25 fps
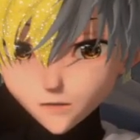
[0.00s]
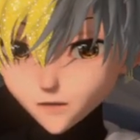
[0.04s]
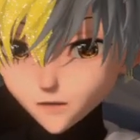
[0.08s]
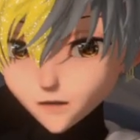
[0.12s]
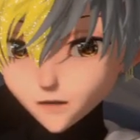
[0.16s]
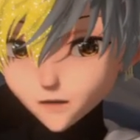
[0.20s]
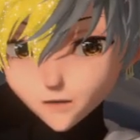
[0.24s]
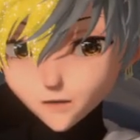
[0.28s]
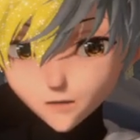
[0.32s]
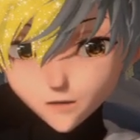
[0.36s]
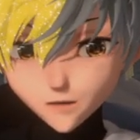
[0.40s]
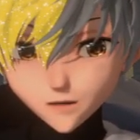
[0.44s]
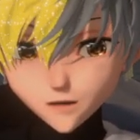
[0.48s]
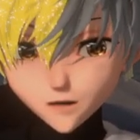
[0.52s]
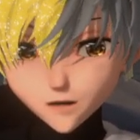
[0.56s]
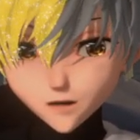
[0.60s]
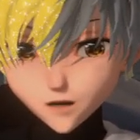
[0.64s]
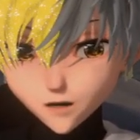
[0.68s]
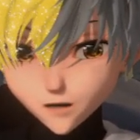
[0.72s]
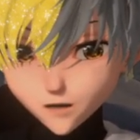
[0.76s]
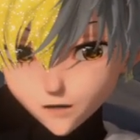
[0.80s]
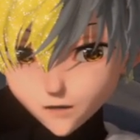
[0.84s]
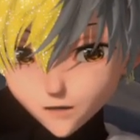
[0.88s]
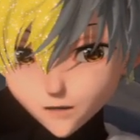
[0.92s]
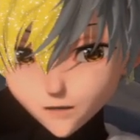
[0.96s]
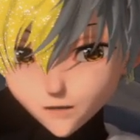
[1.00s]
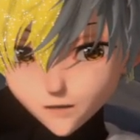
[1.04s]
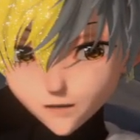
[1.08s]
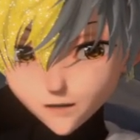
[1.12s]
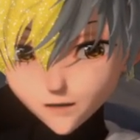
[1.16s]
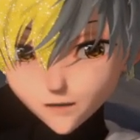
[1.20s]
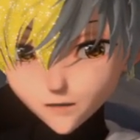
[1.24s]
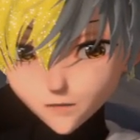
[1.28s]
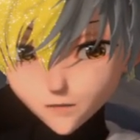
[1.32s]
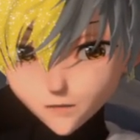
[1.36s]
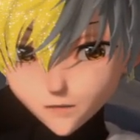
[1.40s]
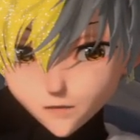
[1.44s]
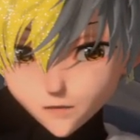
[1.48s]
I'm just going to show you exactly
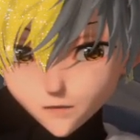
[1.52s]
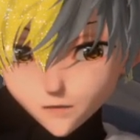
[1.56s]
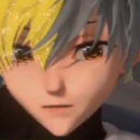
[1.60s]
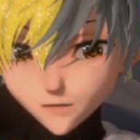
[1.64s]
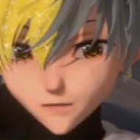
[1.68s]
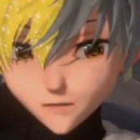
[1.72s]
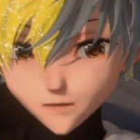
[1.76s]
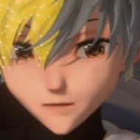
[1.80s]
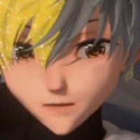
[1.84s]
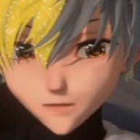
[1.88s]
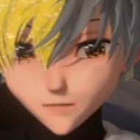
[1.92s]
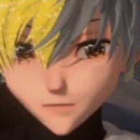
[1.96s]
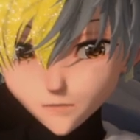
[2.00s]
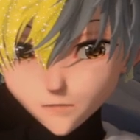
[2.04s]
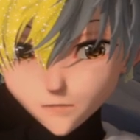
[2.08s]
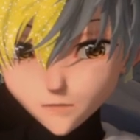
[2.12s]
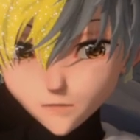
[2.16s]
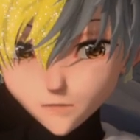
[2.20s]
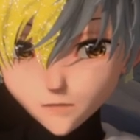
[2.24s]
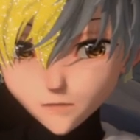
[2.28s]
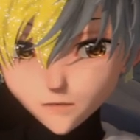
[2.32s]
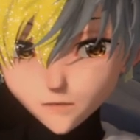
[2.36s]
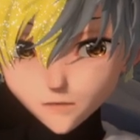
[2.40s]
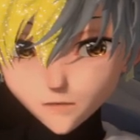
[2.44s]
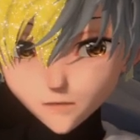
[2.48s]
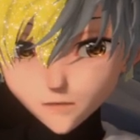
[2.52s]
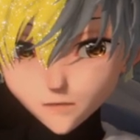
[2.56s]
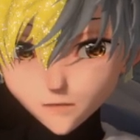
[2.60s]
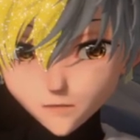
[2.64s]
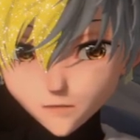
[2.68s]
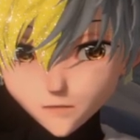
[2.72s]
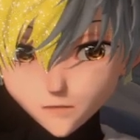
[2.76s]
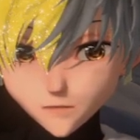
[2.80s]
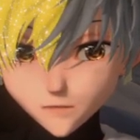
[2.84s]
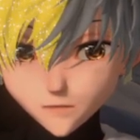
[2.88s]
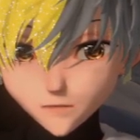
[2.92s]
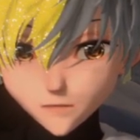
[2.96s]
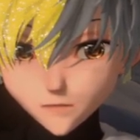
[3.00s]
what it looks like.
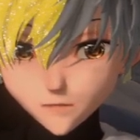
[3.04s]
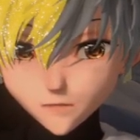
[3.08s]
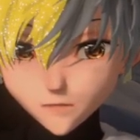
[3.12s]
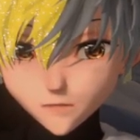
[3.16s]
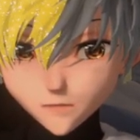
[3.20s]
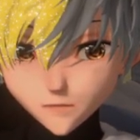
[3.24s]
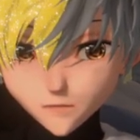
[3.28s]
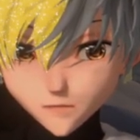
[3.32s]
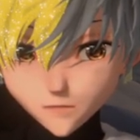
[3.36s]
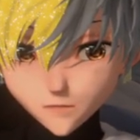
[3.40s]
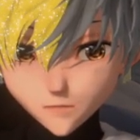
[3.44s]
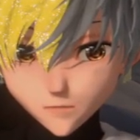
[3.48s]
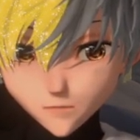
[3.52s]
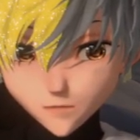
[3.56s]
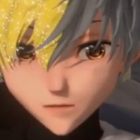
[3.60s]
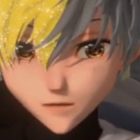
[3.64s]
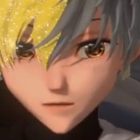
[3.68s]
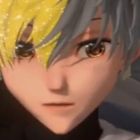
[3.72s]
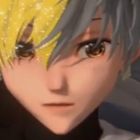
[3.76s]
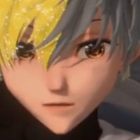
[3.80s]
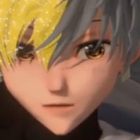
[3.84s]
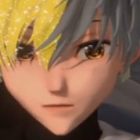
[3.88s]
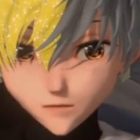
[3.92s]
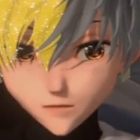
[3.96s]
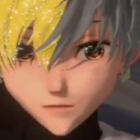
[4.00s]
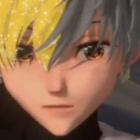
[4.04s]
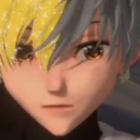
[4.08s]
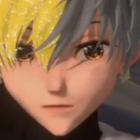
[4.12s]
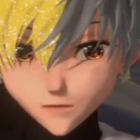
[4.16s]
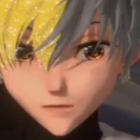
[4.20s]
And we're going to